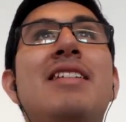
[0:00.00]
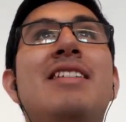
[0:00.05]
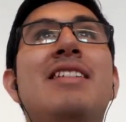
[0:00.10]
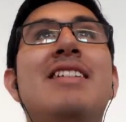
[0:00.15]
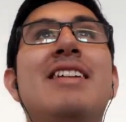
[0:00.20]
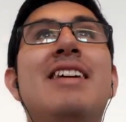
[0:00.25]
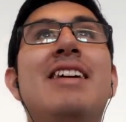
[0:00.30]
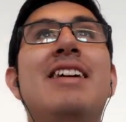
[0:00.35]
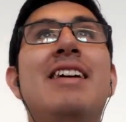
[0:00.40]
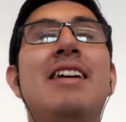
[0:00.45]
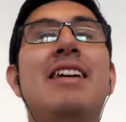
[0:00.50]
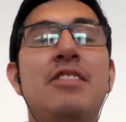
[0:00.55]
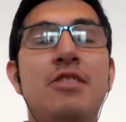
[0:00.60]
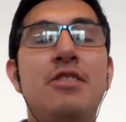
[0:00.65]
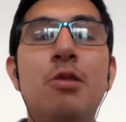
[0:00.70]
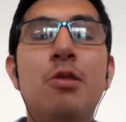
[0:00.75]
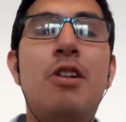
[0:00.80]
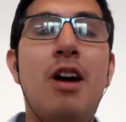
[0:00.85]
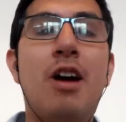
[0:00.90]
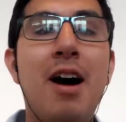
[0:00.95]
no
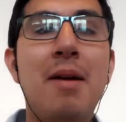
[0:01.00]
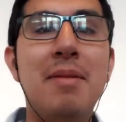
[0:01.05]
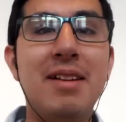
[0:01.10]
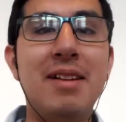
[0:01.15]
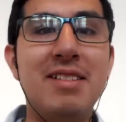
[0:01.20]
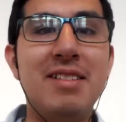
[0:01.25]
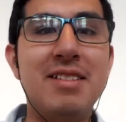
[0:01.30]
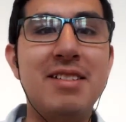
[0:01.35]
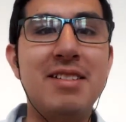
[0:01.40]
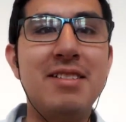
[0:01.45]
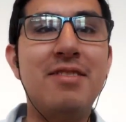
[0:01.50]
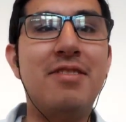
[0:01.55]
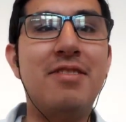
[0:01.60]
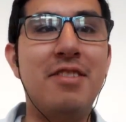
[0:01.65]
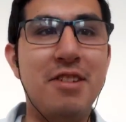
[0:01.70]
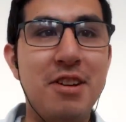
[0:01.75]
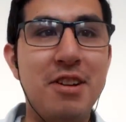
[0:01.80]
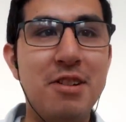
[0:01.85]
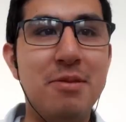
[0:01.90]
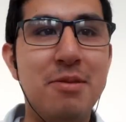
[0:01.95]
comments for
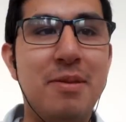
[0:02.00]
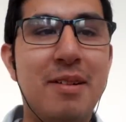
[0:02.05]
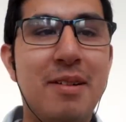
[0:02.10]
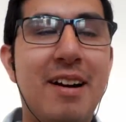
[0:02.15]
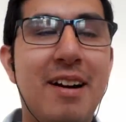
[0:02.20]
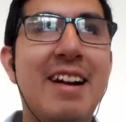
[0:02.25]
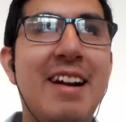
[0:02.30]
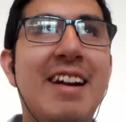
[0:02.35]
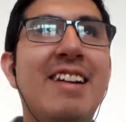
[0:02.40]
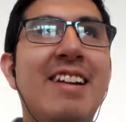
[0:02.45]
you, Brian.